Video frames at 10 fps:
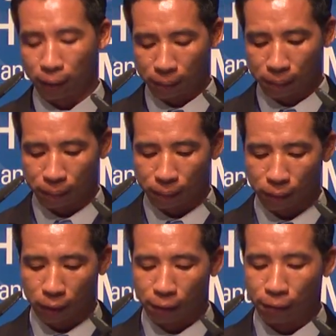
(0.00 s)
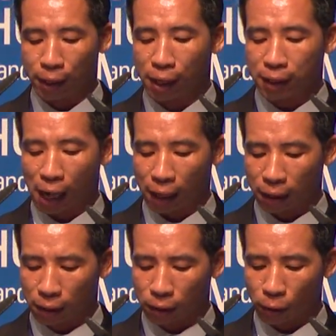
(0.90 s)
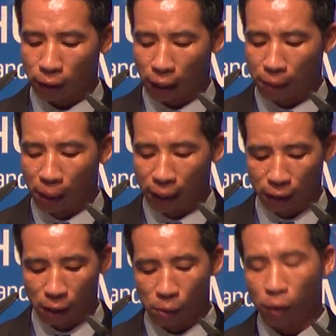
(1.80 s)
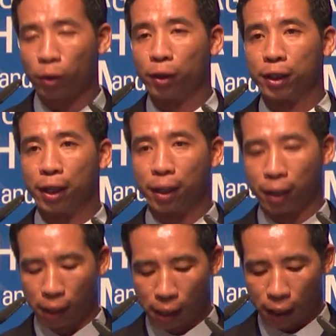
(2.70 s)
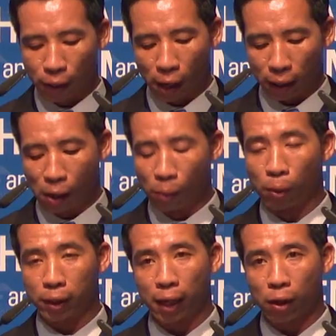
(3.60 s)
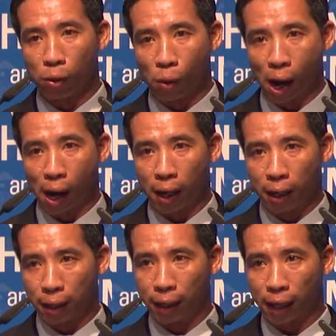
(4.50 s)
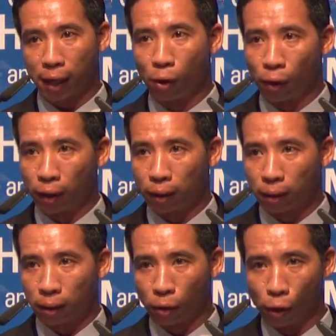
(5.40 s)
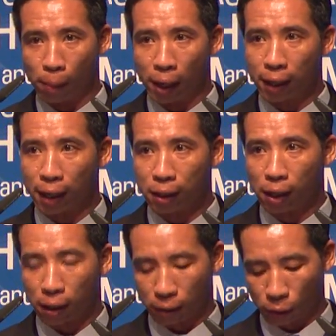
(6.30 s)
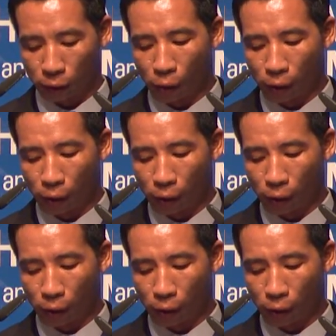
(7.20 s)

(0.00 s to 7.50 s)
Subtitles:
I did not accept my charges simply because I did not feel that I was guilty for being involved in peaceful change.